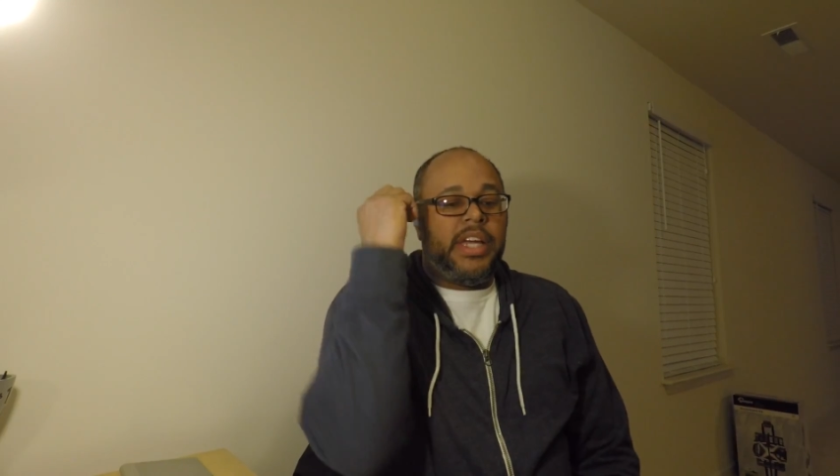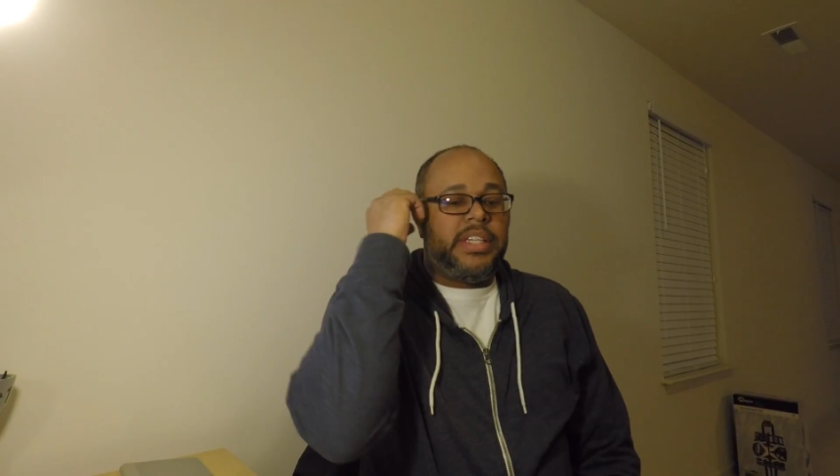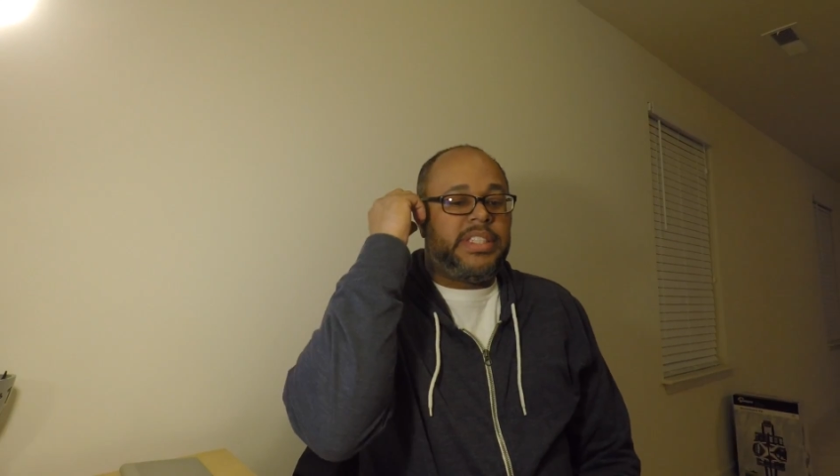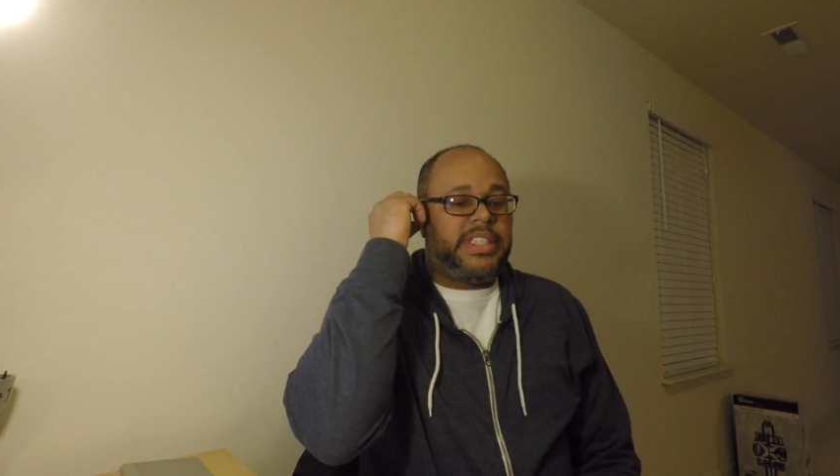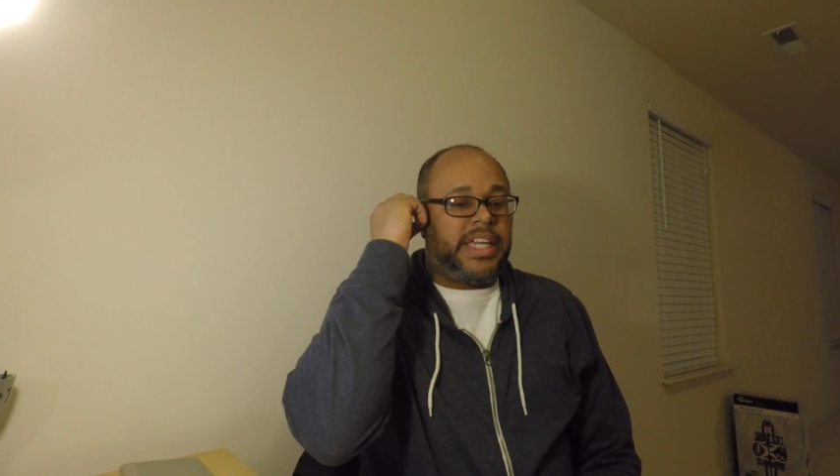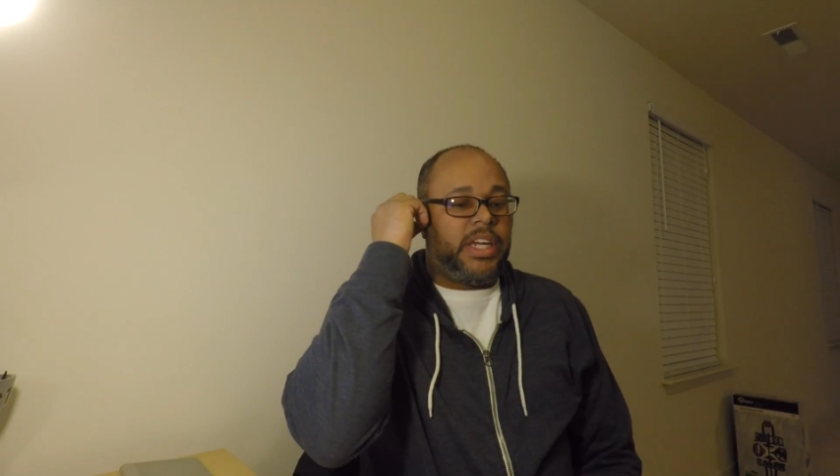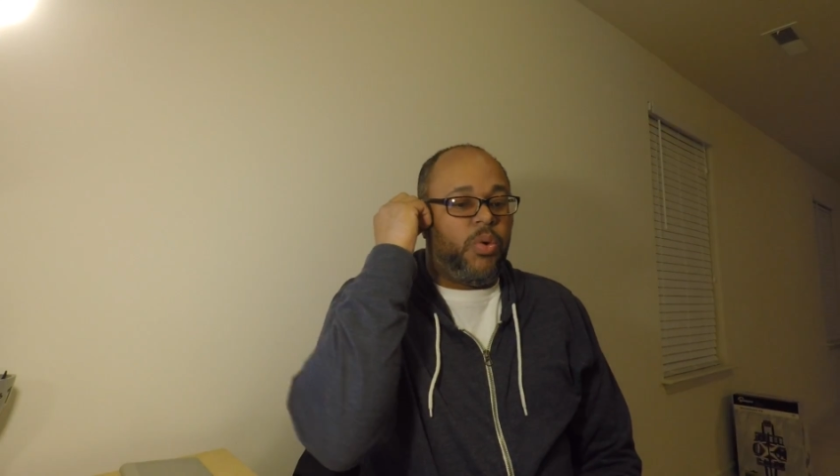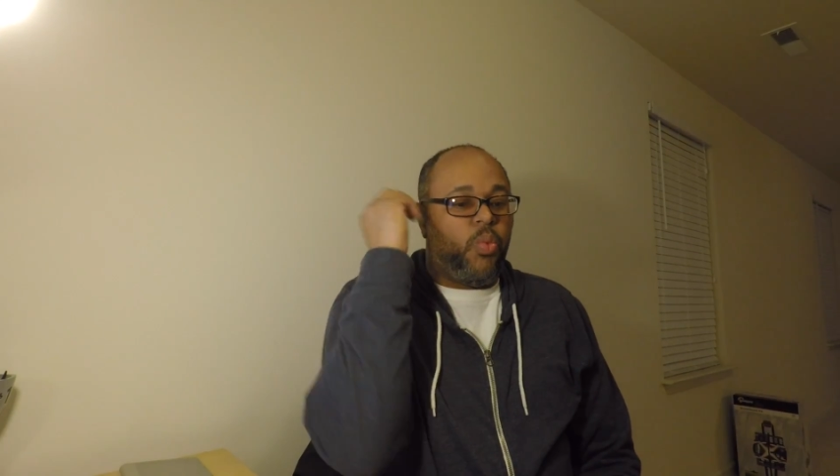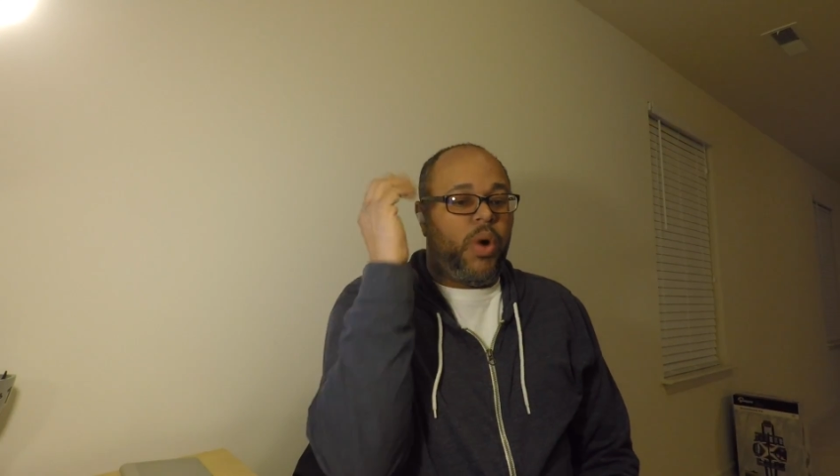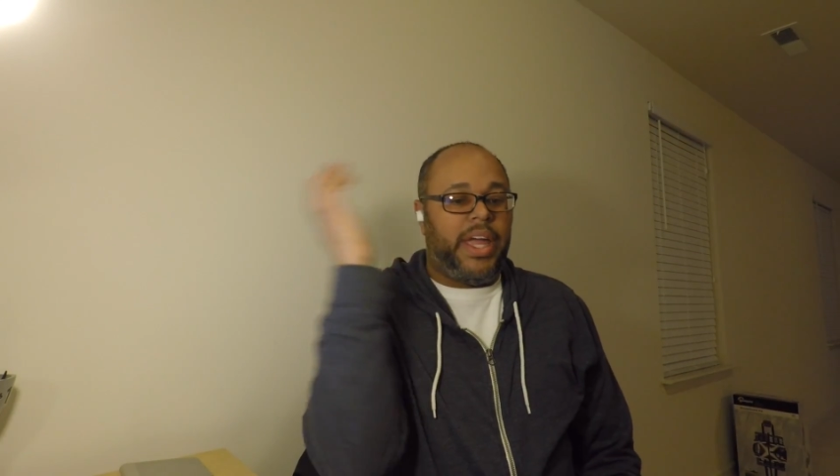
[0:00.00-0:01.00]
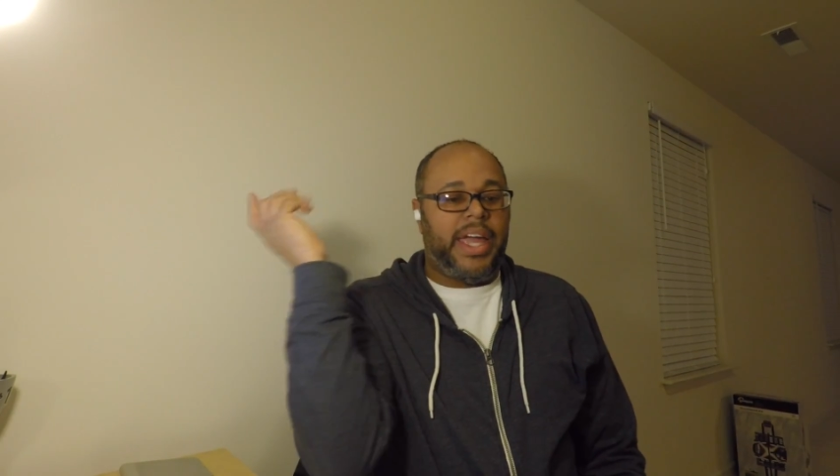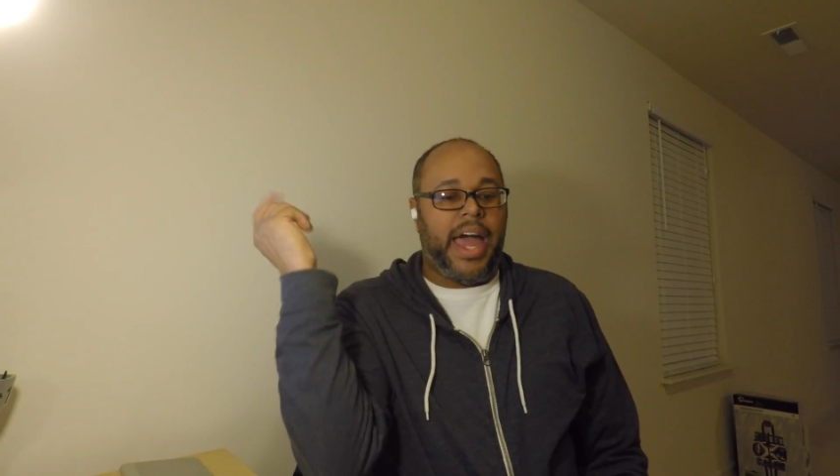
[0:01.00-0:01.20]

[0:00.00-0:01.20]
sticking way